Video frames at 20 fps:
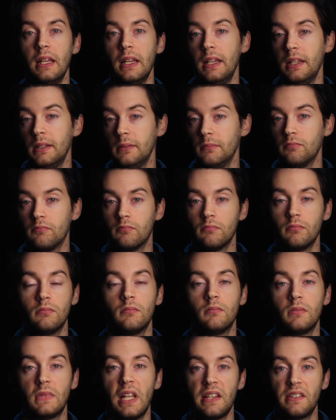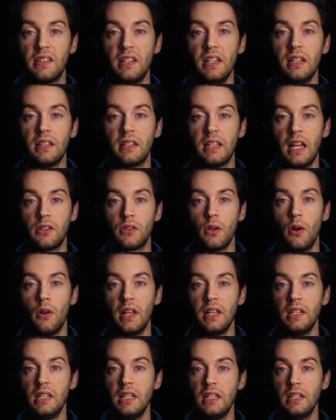And that's it. That's all
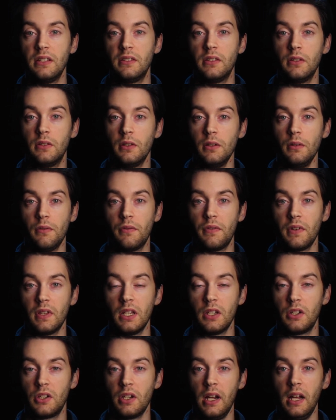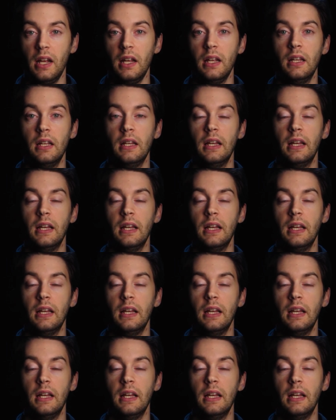I needed to do for this shot.